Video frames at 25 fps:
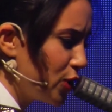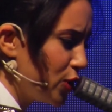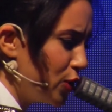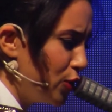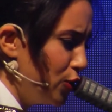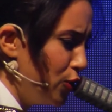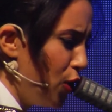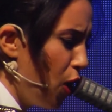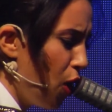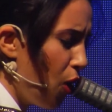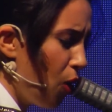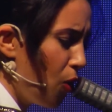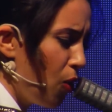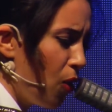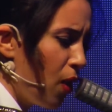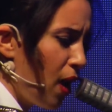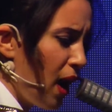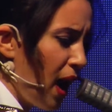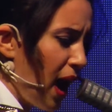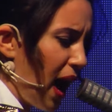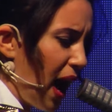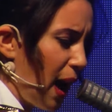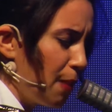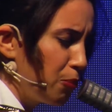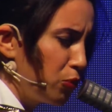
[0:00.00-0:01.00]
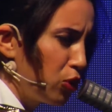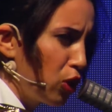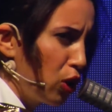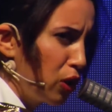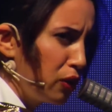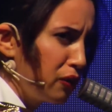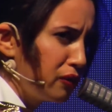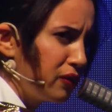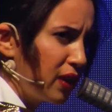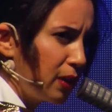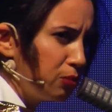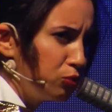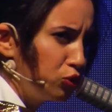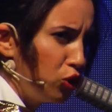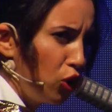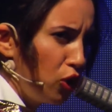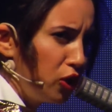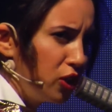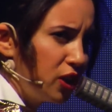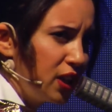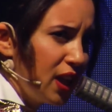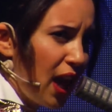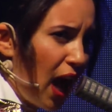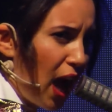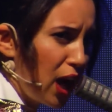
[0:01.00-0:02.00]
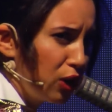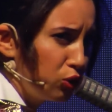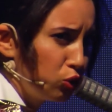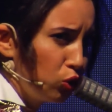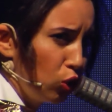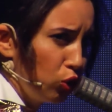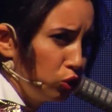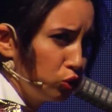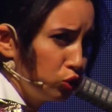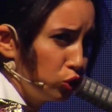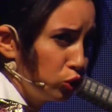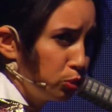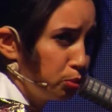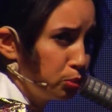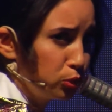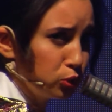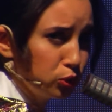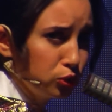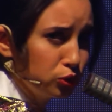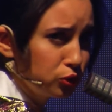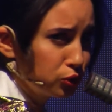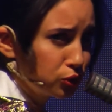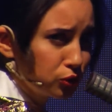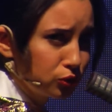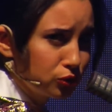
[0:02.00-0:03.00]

No, I'm girl from Turkey. I don't do blues.